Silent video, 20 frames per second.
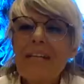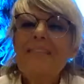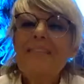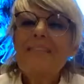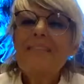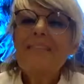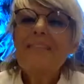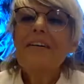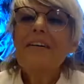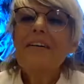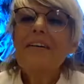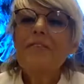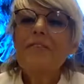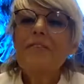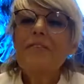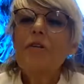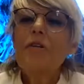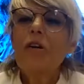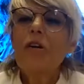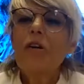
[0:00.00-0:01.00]
sorry,
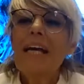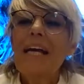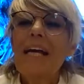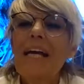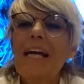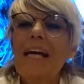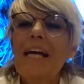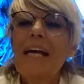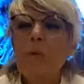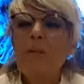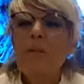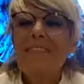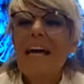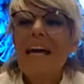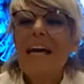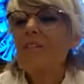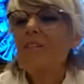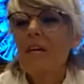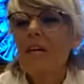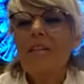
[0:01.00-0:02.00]
Alan, I will
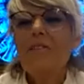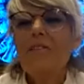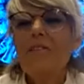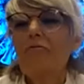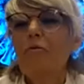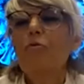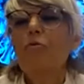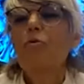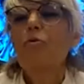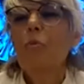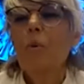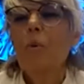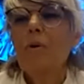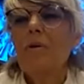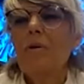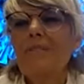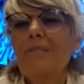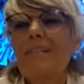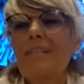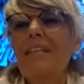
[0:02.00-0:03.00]
say just few
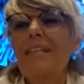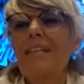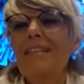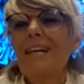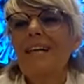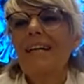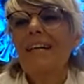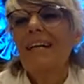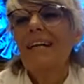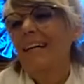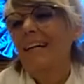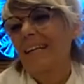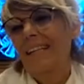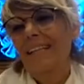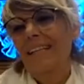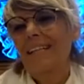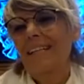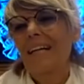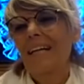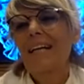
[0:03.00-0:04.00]
words in
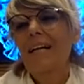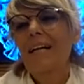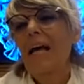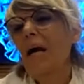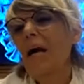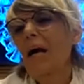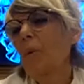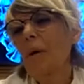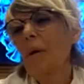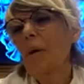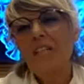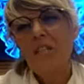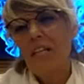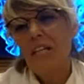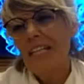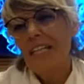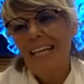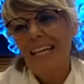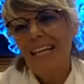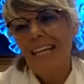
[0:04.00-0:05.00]
Italian
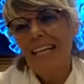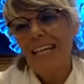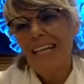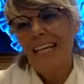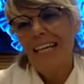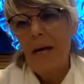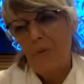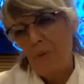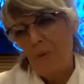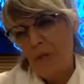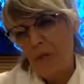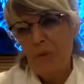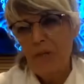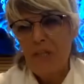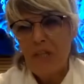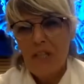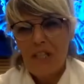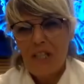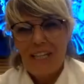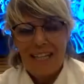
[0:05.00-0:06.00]
language and then I will
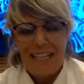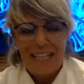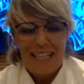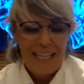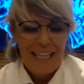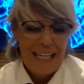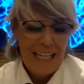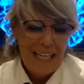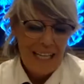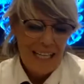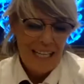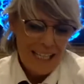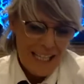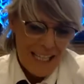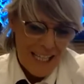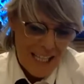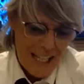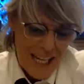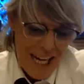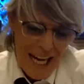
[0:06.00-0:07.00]
switch in
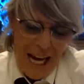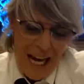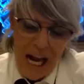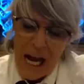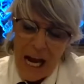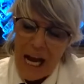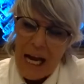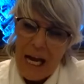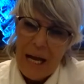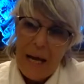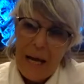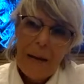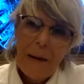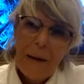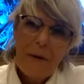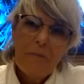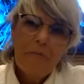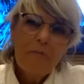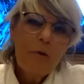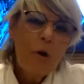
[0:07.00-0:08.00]
English.
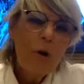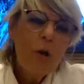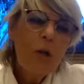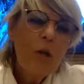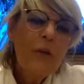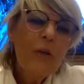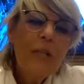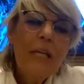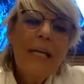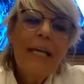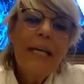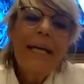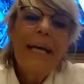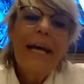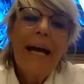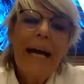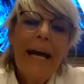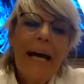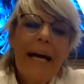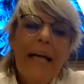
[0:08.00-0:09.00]
Voglio
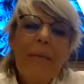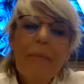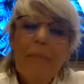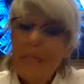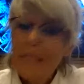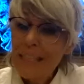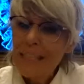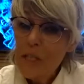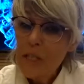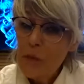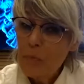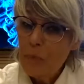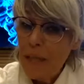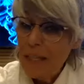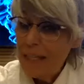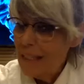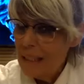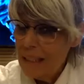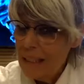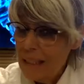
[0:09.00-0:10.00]
dire ai
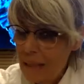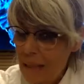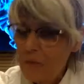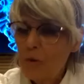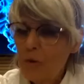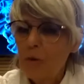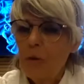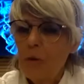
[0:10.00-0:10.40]
partecipanti, intanto